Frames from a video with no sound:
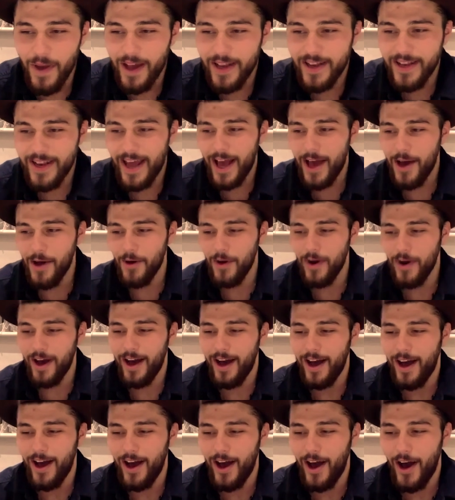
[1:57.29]
Now
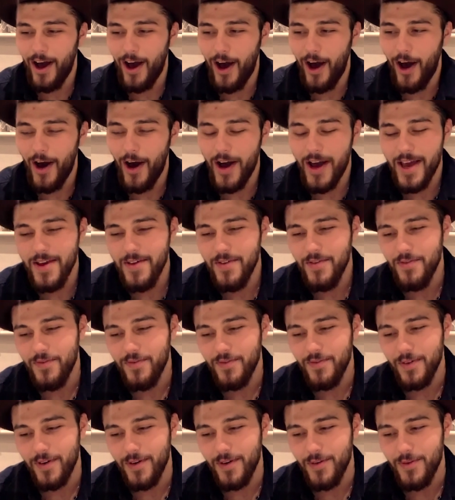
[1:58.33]
I've
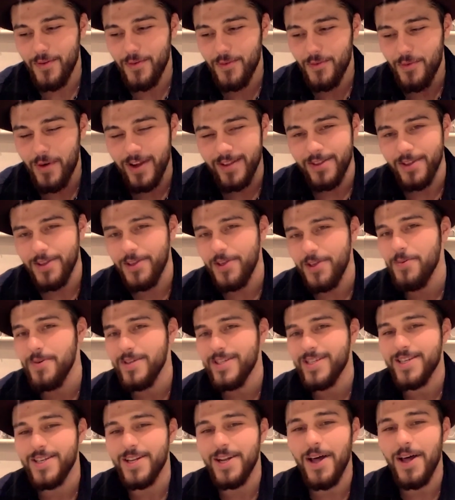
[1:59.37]
read that you were
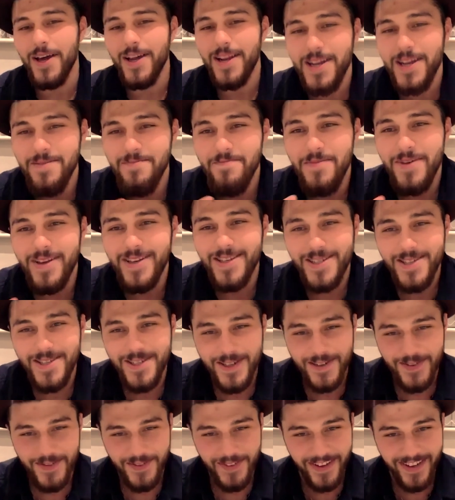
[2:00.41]
slightly
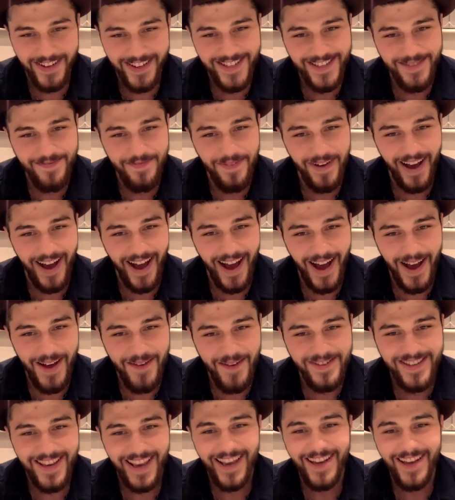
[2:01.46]
mischievous perhaps